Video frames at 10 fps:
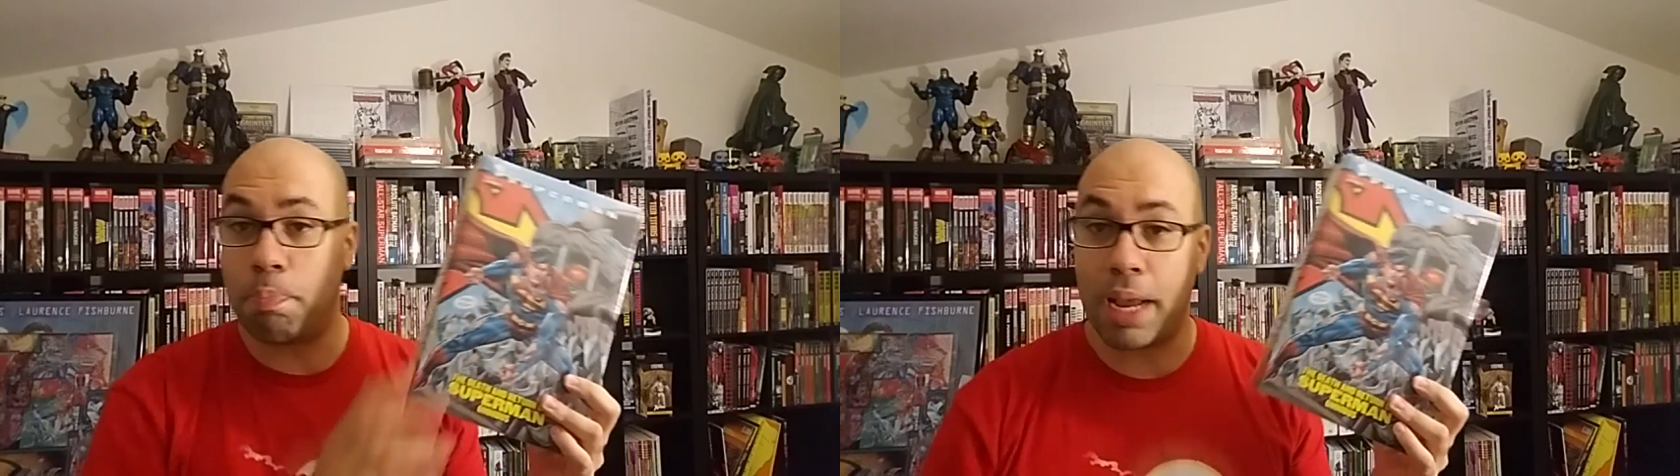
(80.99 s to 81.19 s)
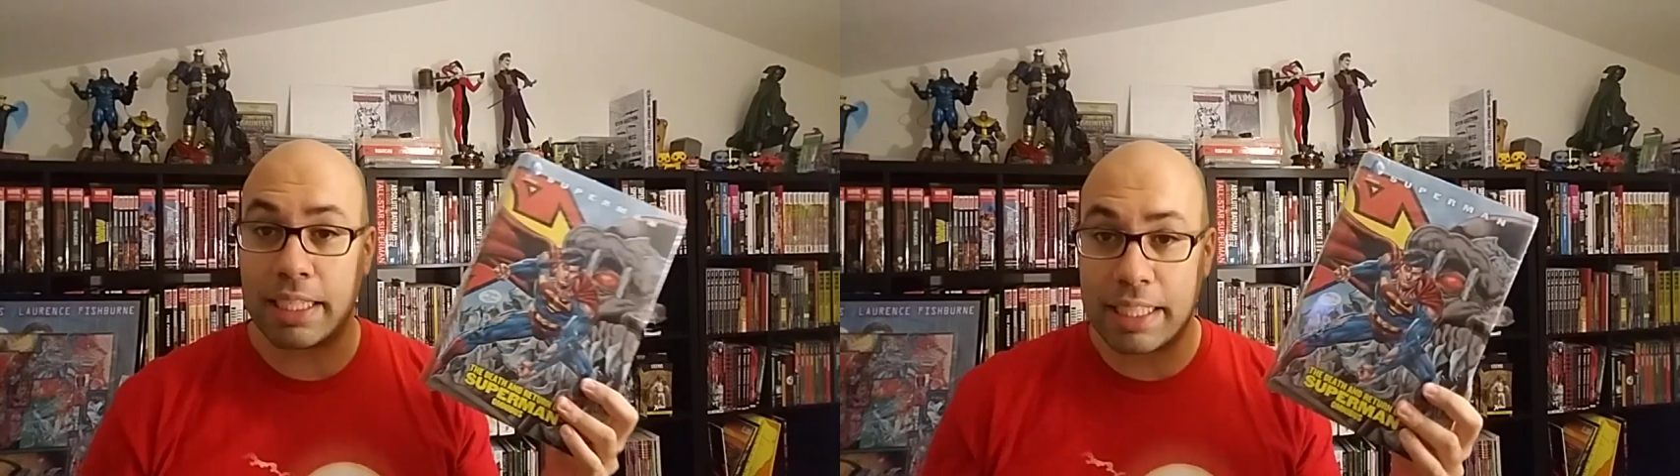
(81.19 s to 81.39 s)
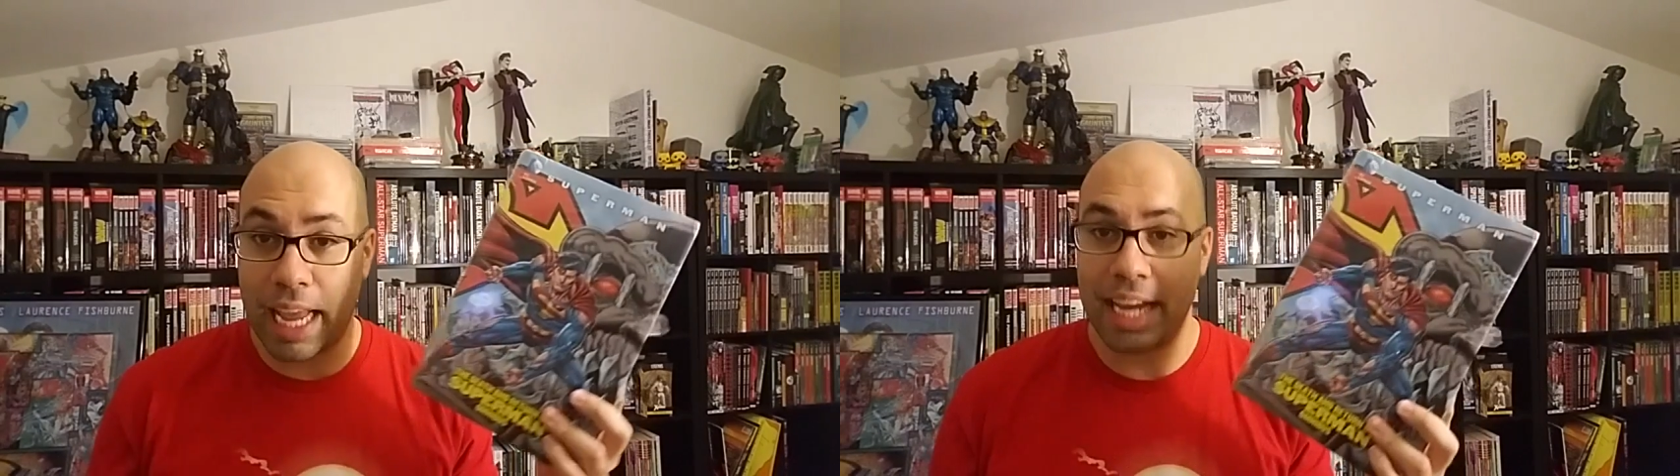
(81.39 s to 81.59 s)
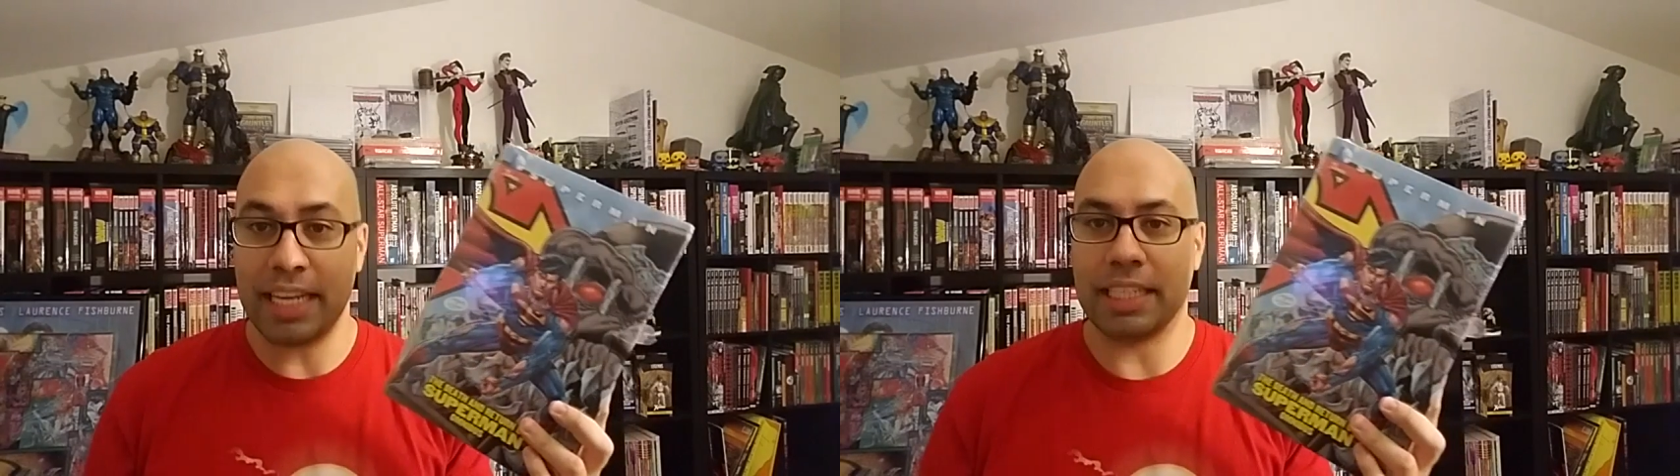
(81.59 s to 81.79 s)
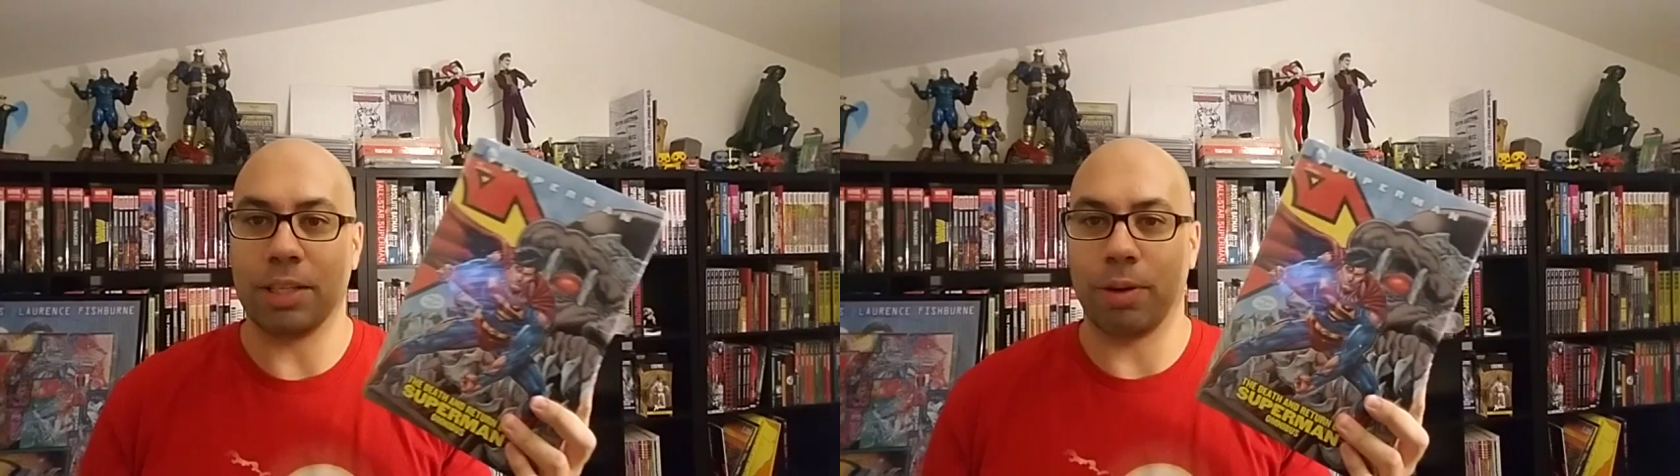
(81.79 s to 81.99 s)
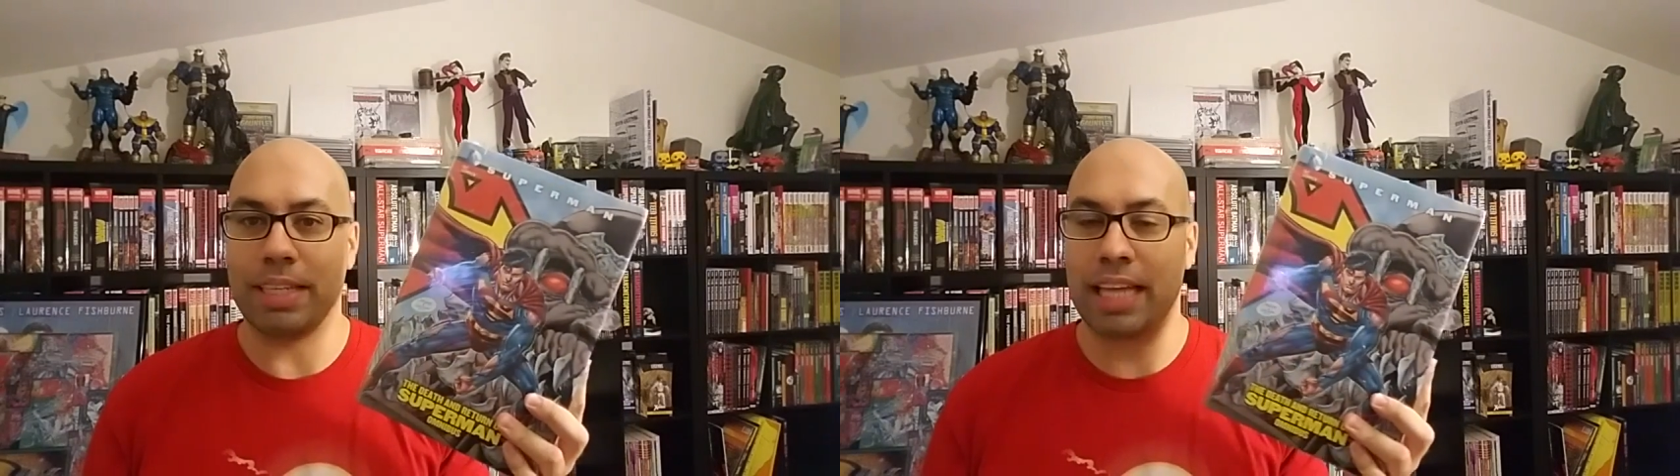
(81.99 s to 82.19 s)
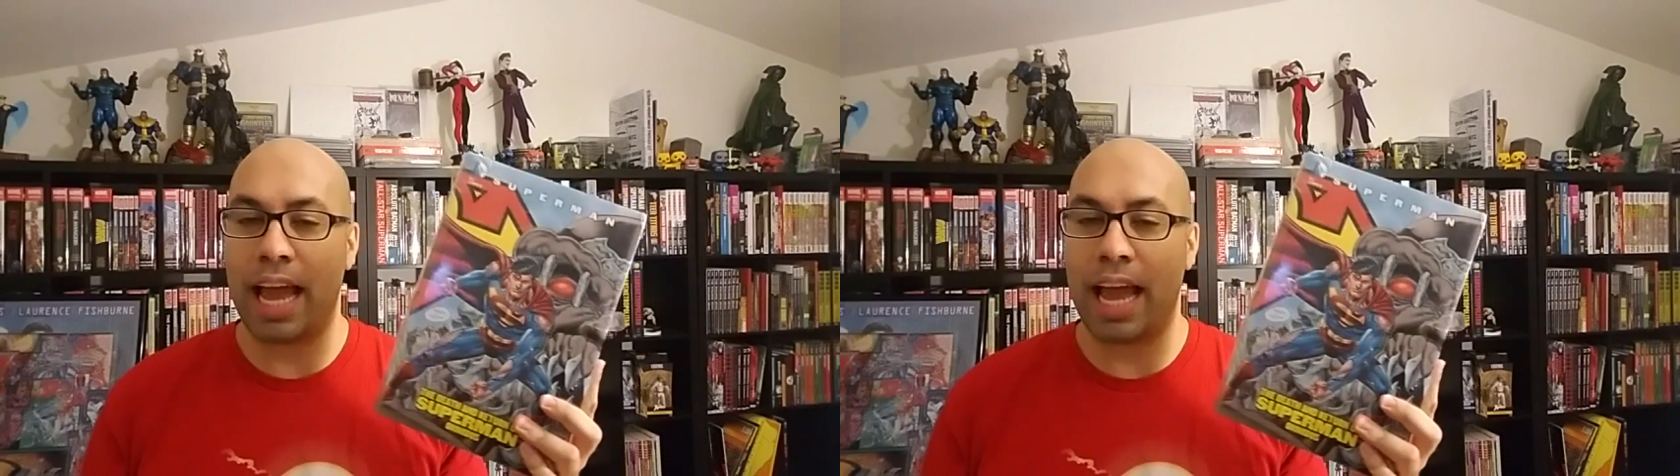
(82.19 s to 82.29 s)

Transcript: best 90s stories